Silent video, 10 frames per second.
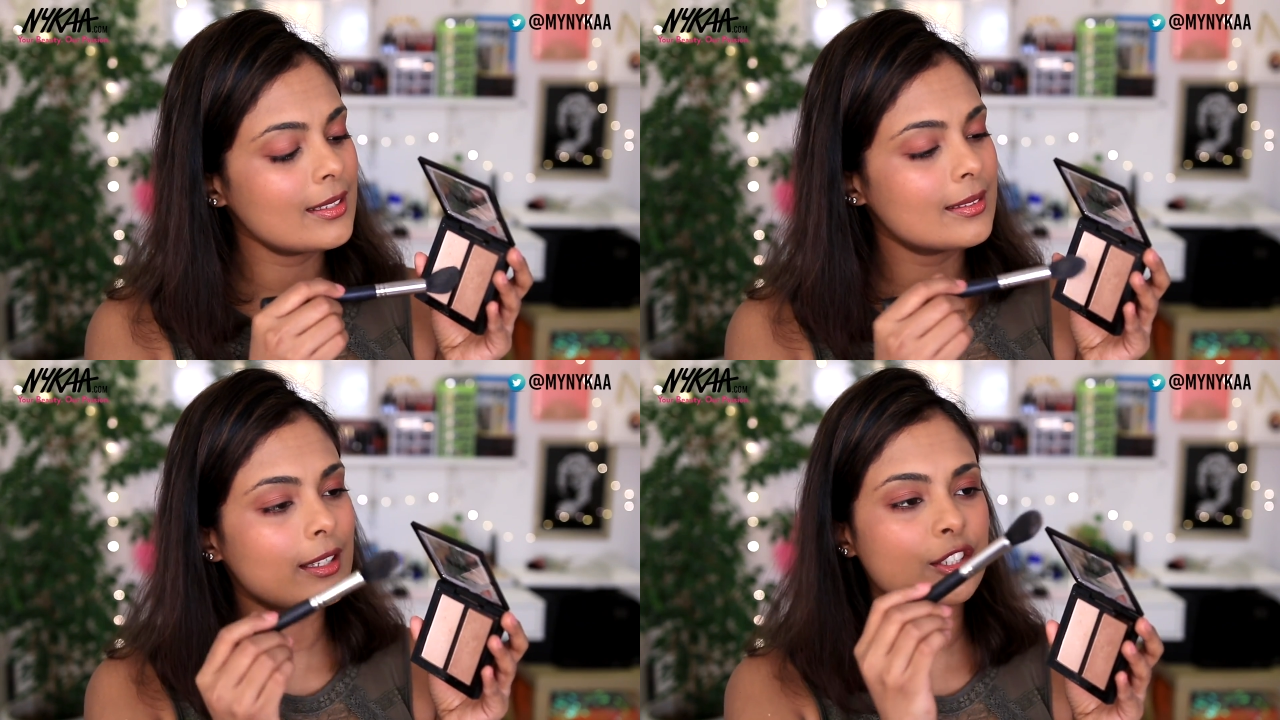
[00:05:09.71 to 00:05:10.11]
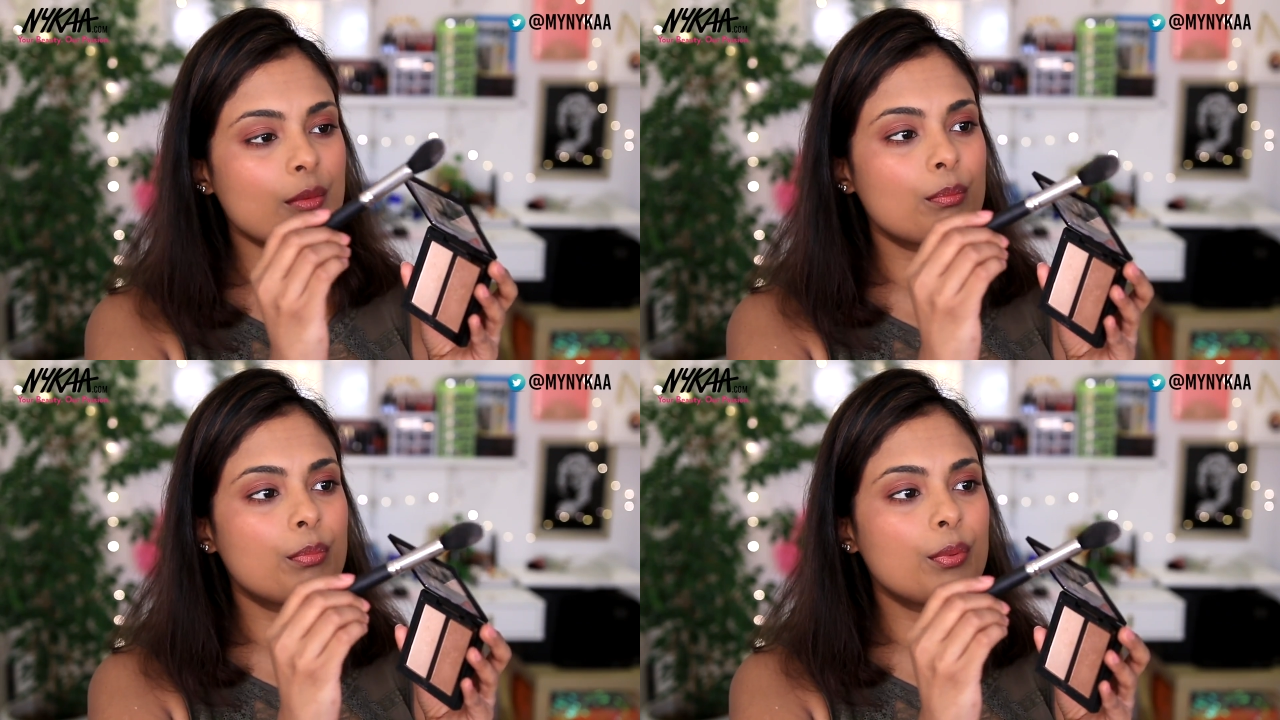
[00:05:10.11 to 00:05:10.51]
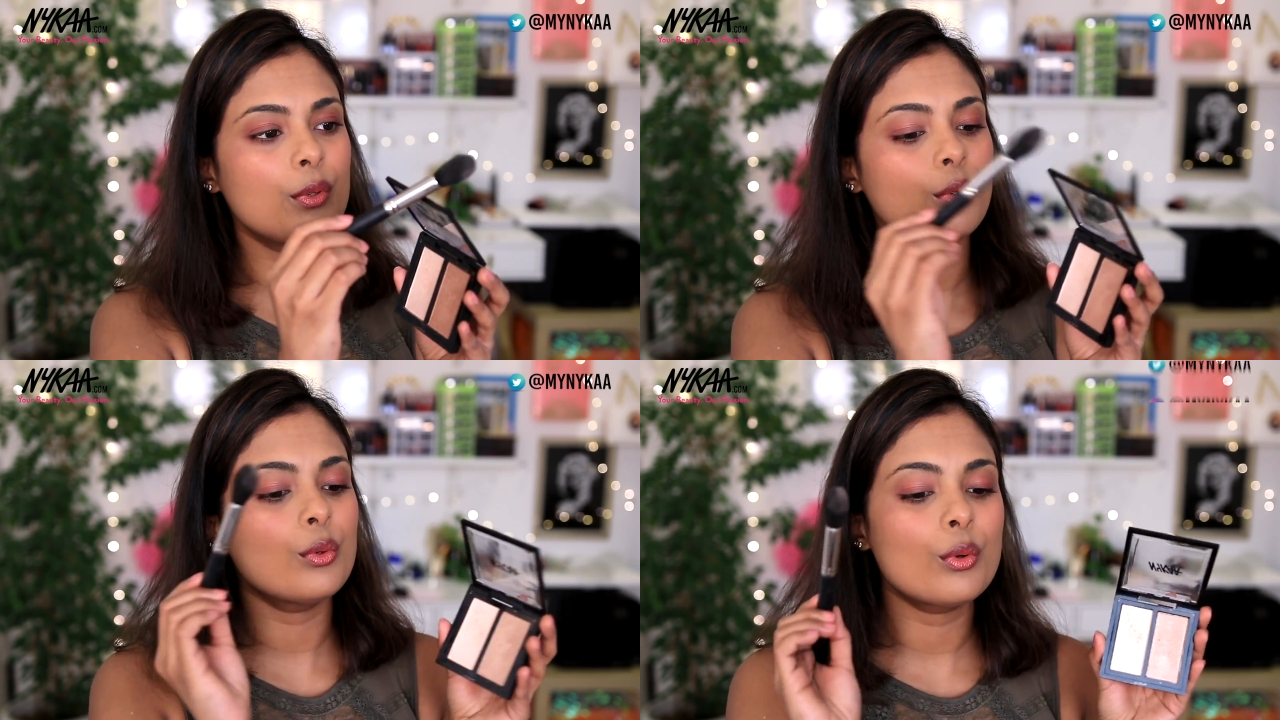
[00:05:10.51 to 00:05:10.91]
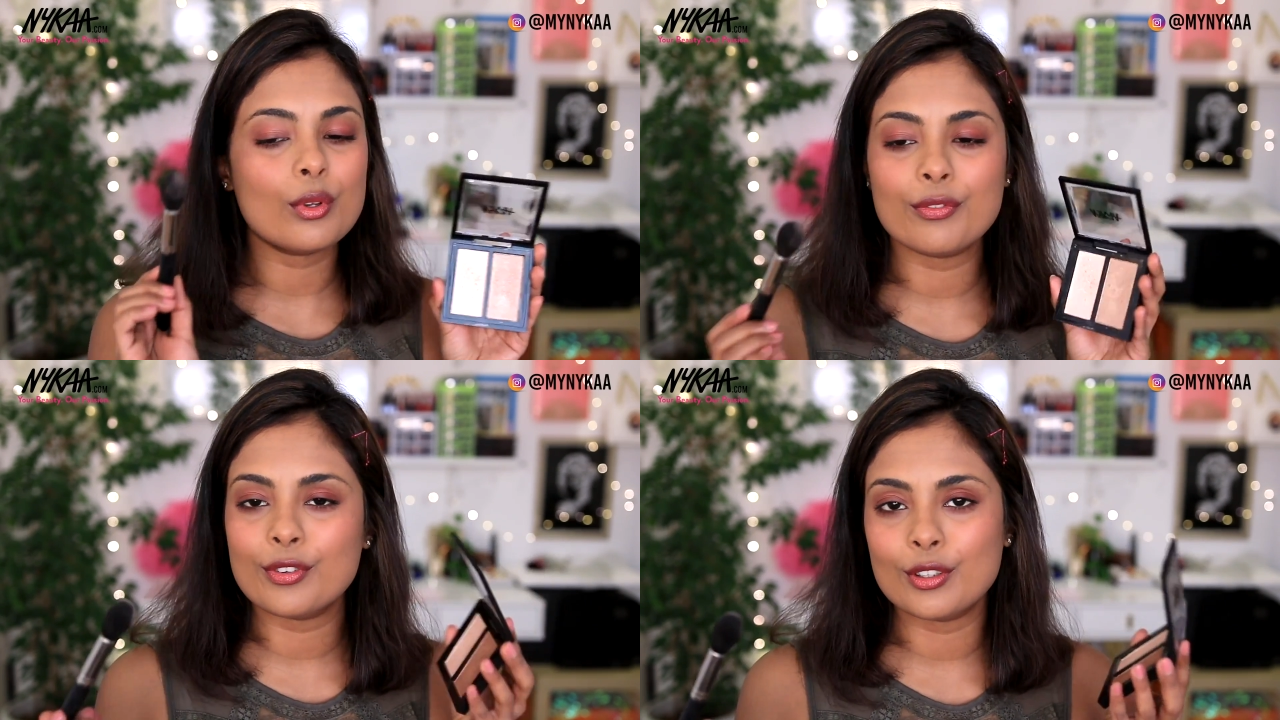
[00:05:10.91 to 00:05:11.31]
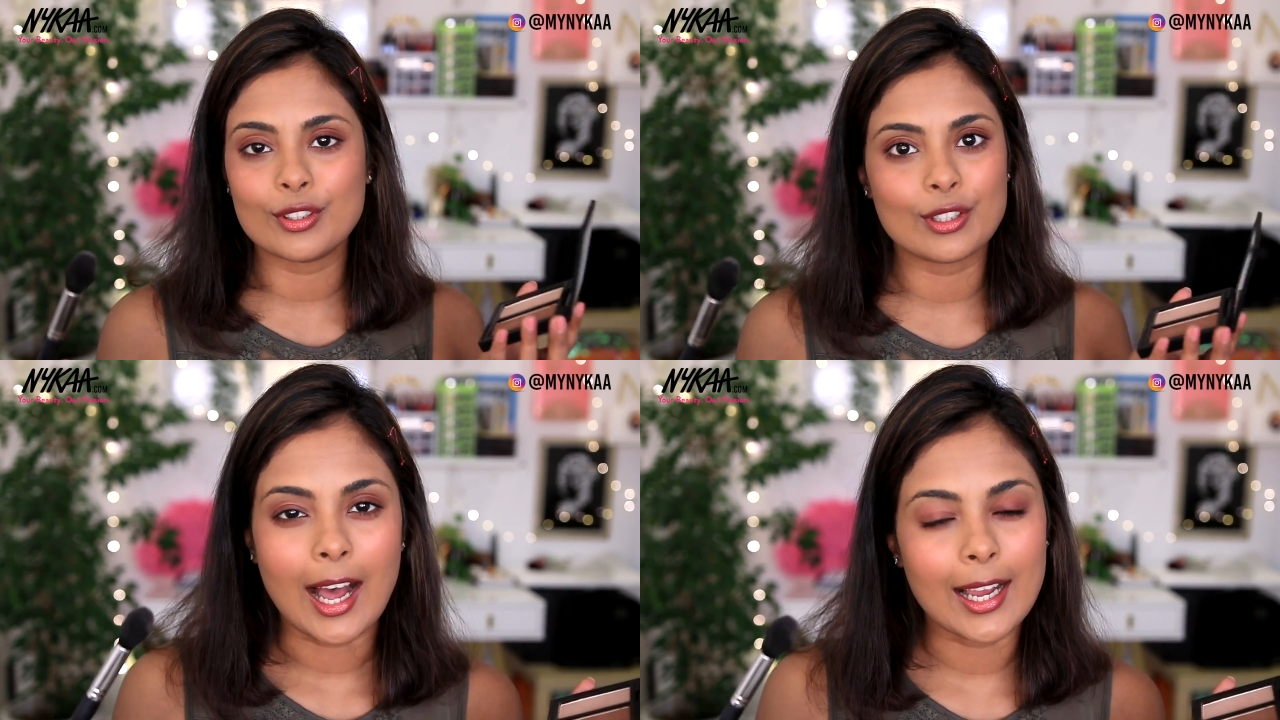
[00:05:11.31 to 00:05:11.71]
It's such a
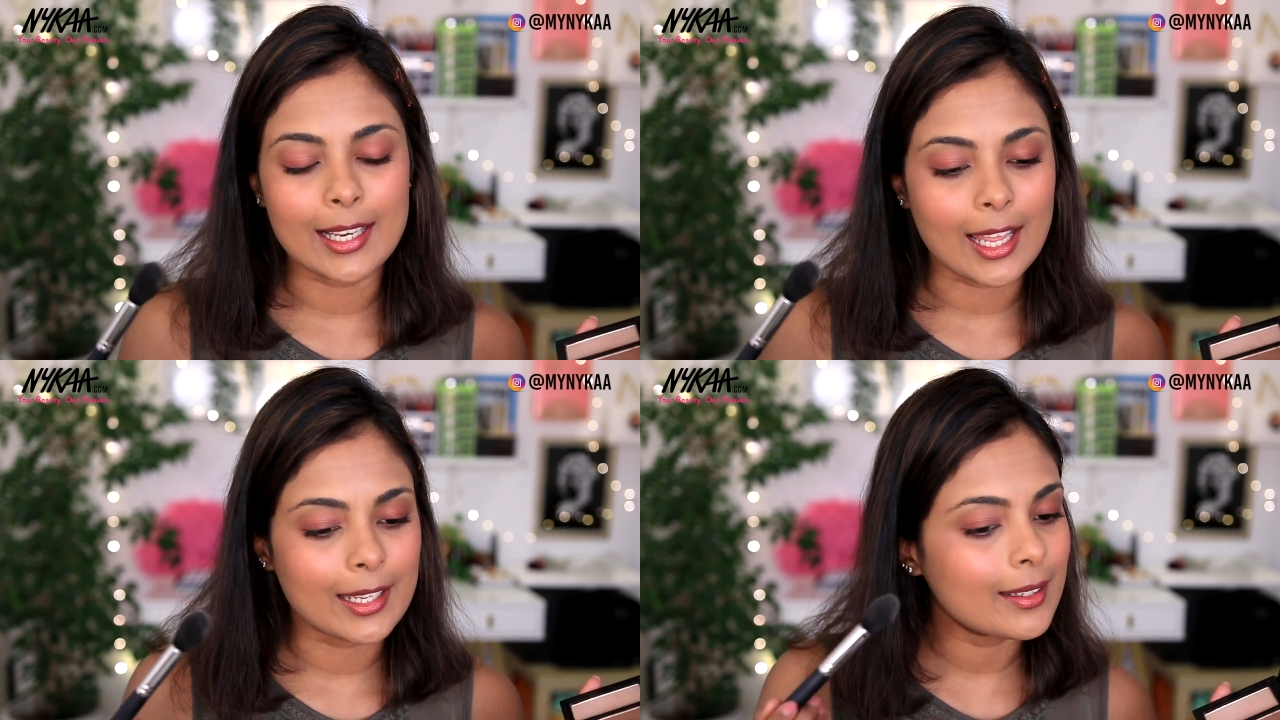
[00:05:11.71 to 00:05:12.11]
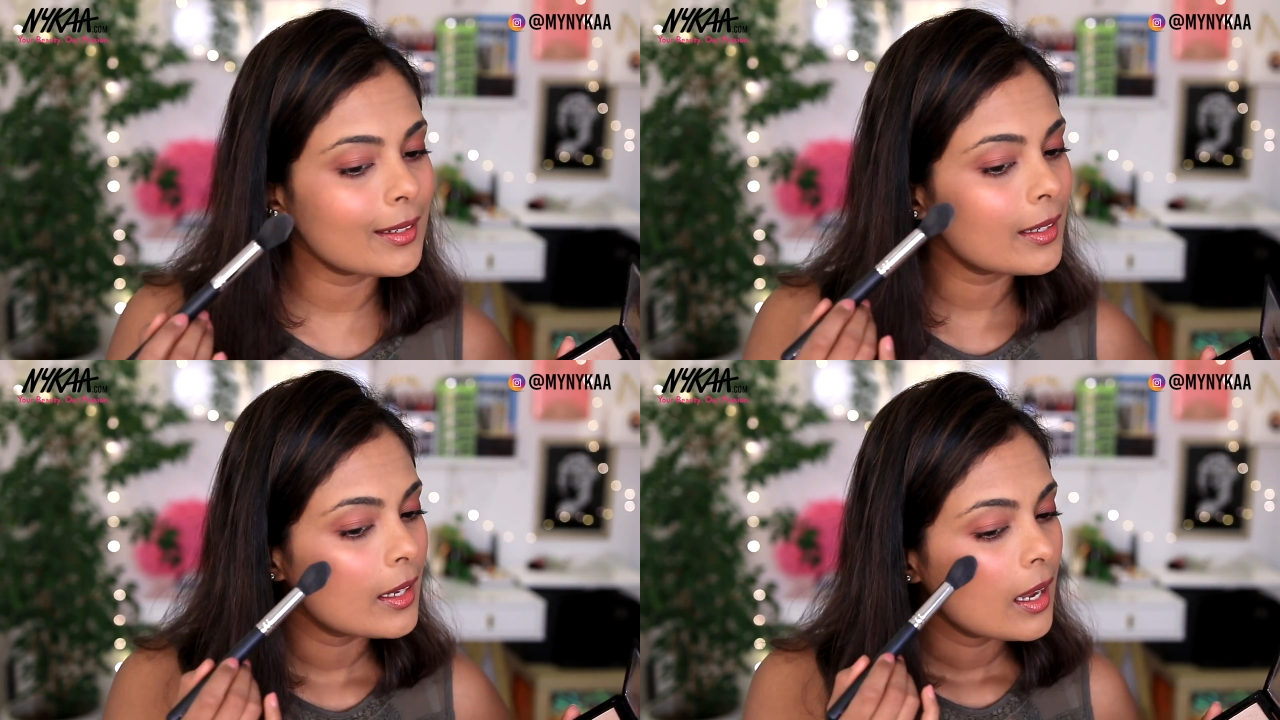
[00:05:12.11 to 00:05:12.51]
beautiful highlighter.